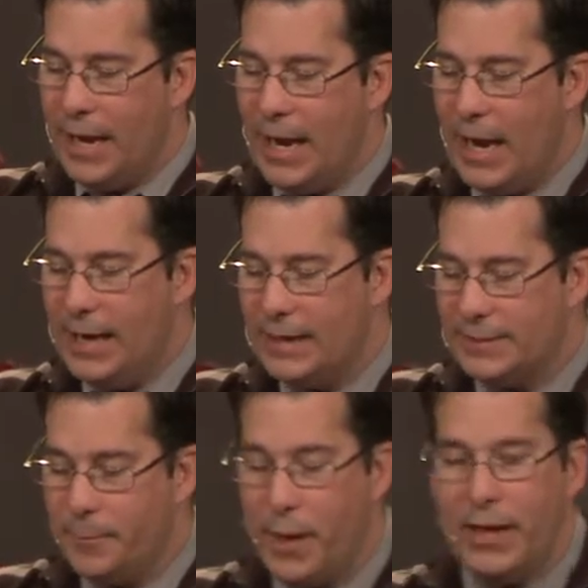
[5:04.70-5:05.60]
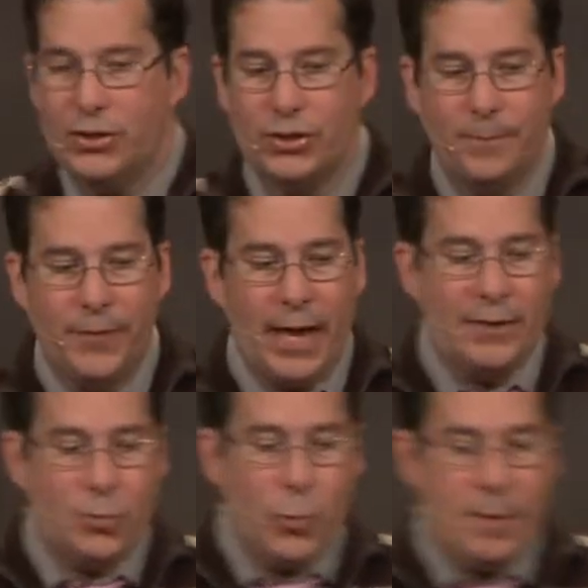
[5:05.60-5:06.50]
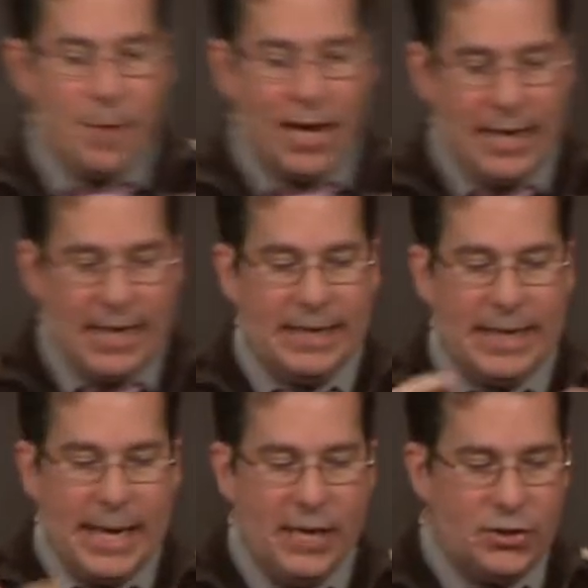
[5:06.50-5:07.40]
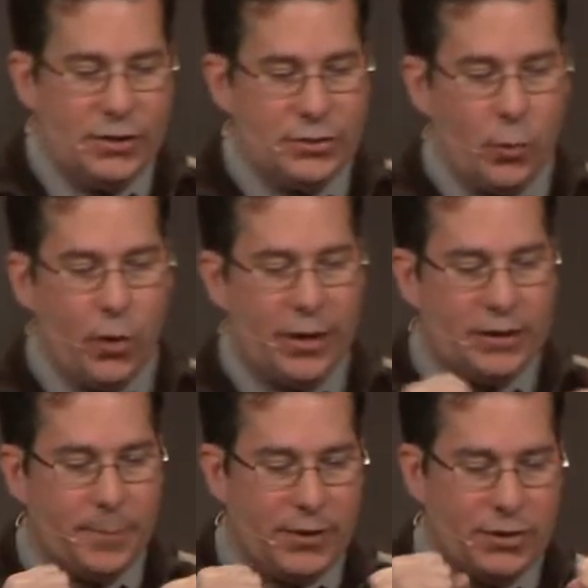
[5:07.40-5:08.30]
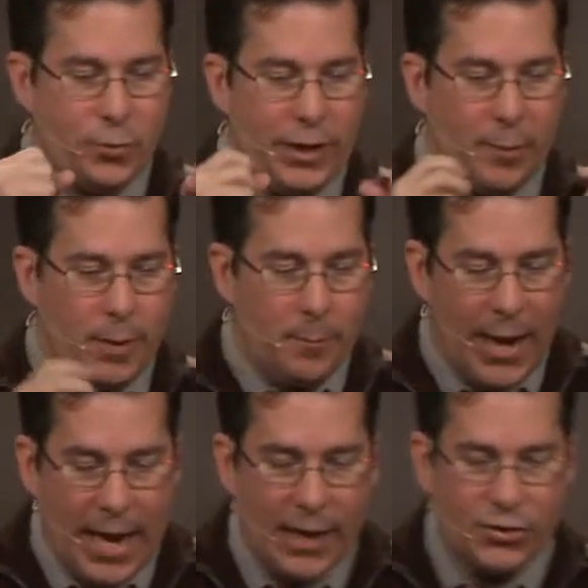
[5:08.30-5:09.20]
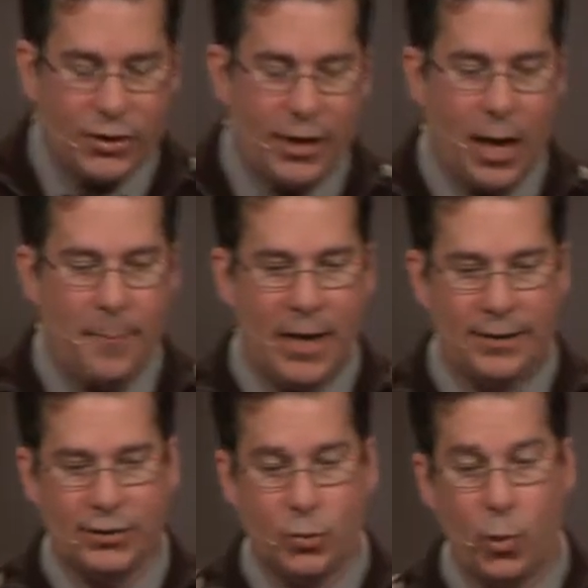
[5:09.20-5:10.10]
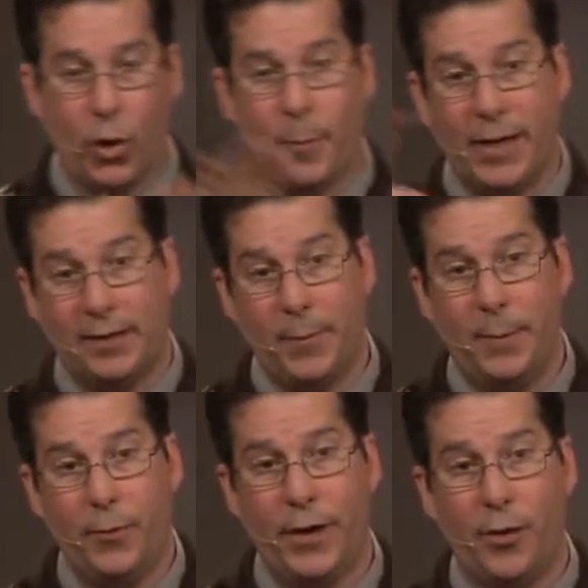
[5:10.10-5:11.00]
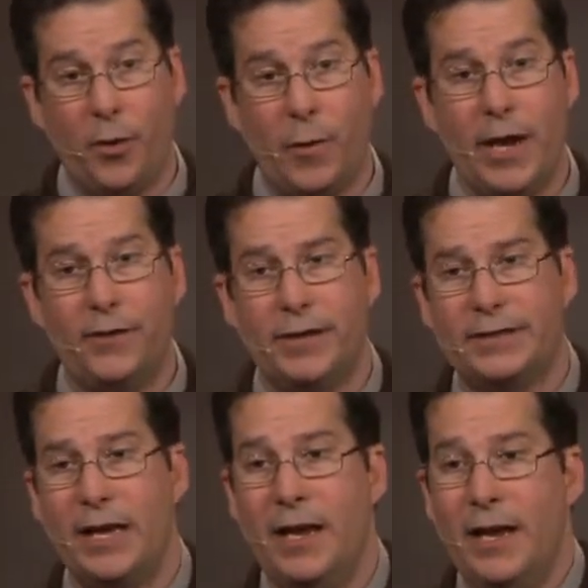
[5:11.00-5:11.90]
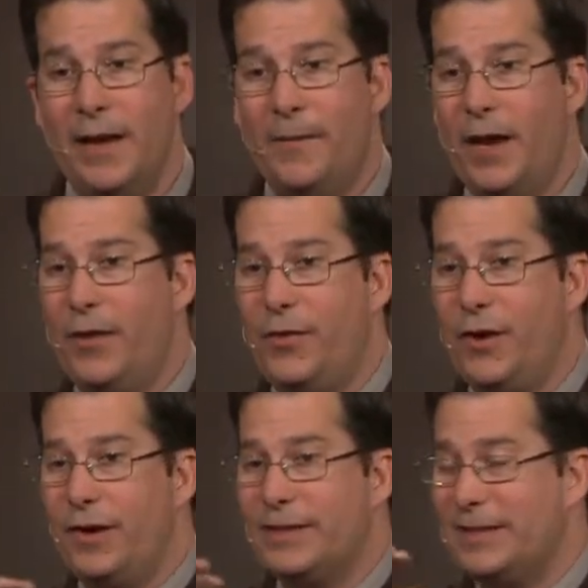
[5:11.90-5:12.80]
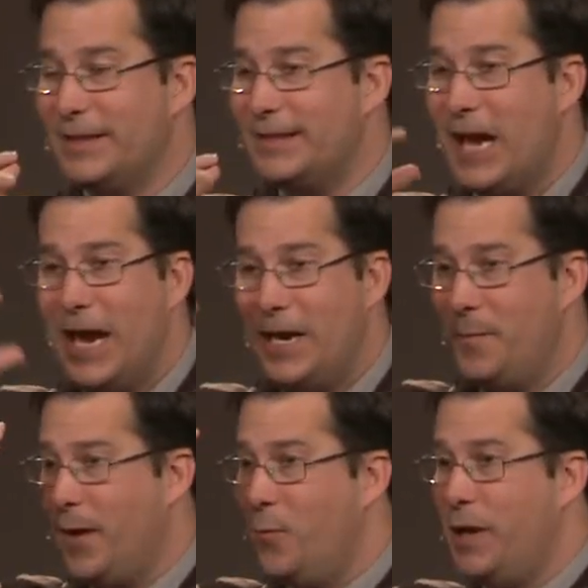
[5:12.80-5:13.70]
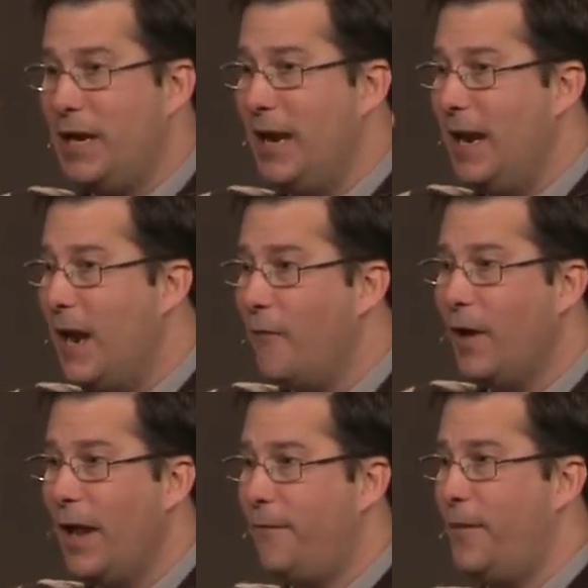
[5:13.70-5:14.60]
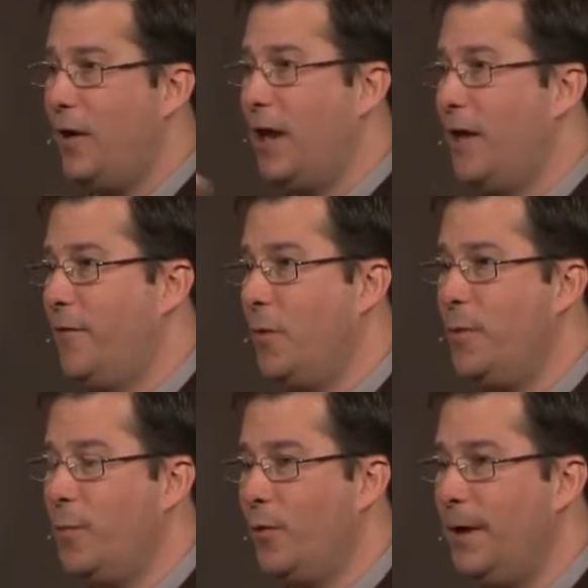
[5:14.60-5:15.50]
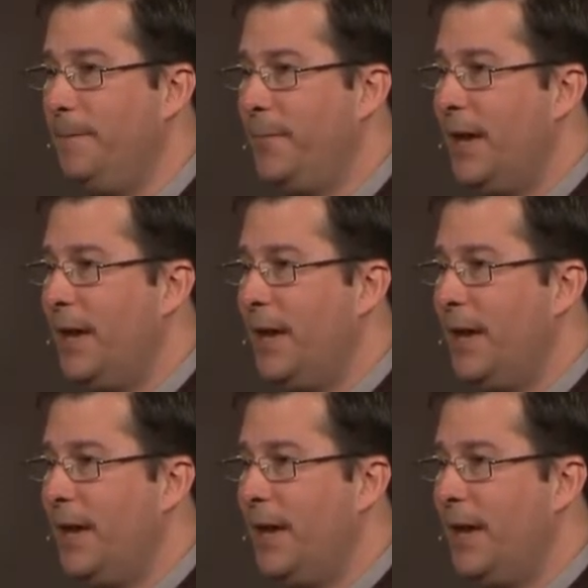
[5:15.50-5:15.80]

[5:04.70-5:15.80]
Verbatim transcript: And, and as much as we might engage in this work and as much as we can be passionate about this work, about the people that are around us, there is this item that we can never let fall out of our memory.